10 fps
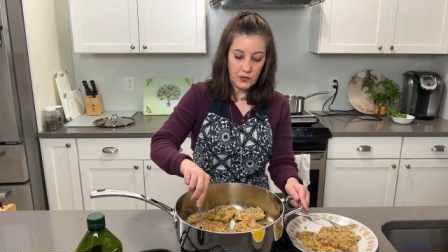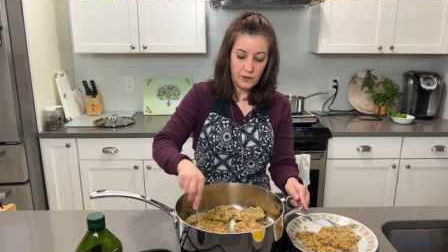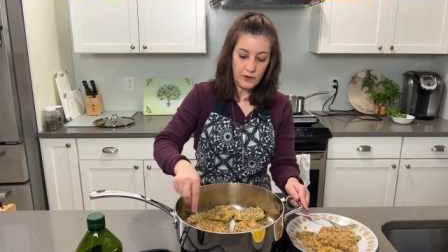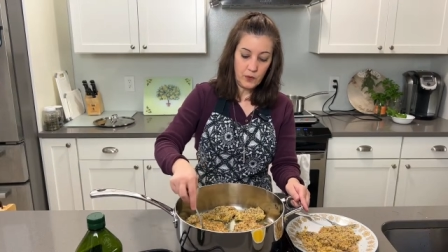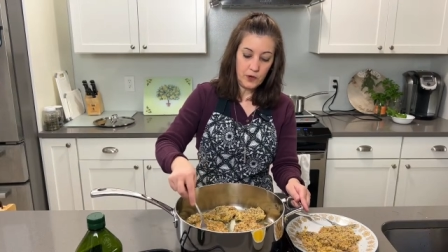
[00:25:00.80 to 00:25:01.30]
So
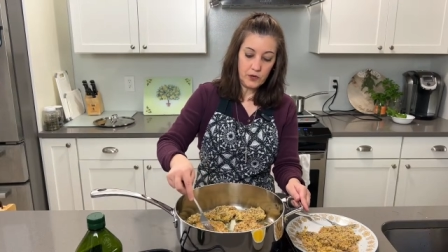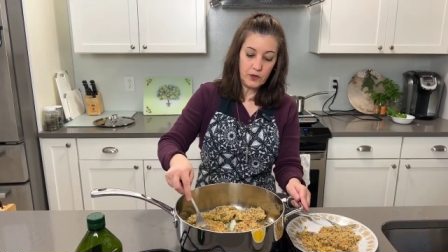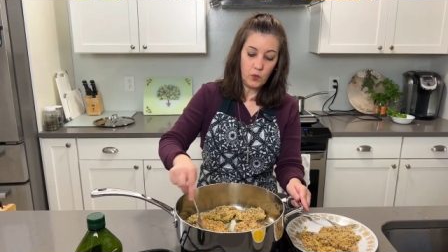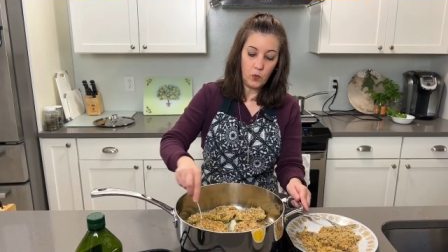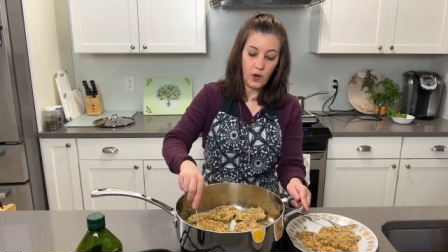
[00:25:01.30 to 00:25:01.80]
if you're
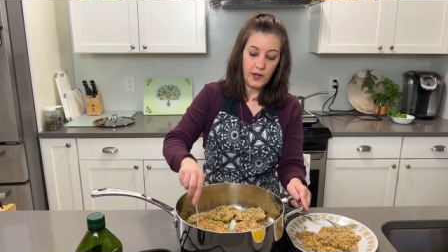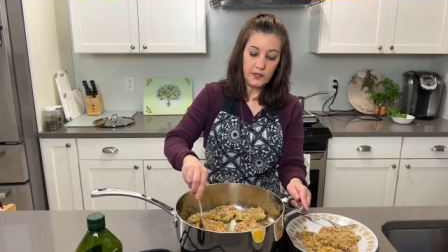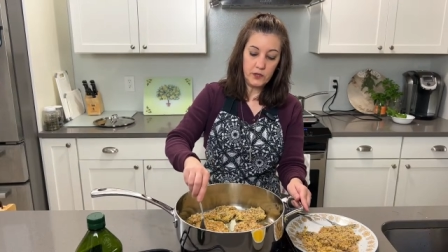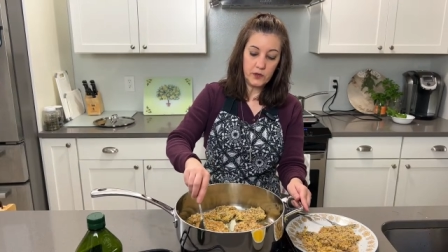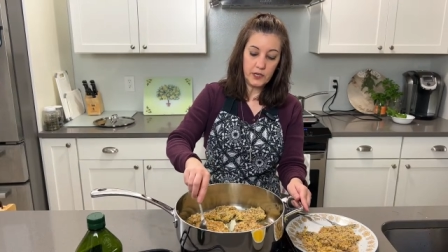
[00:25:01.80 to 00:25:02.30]
wondering
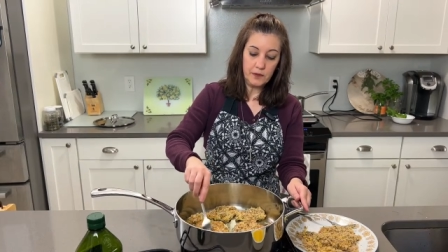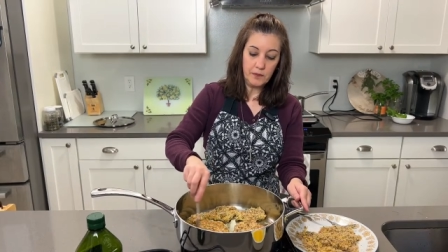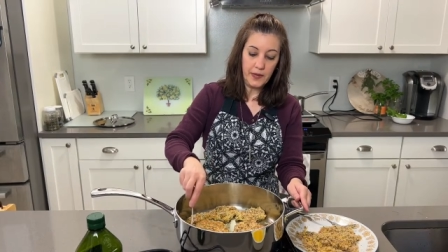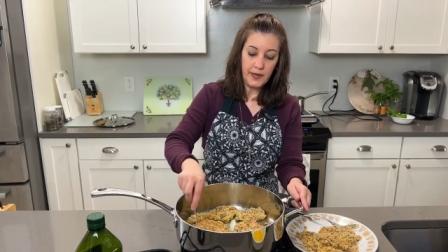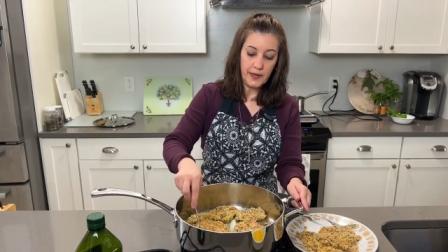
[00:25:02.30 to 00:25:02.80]
what you
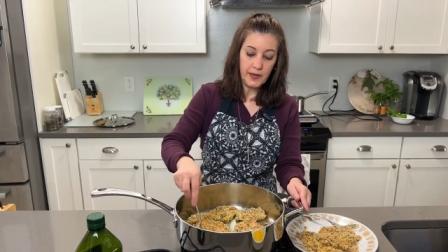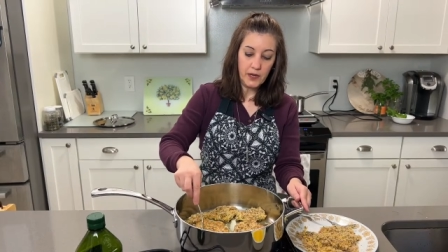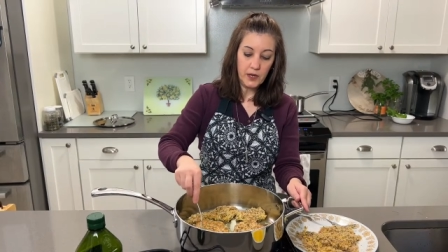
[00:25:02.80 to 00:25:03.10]
can make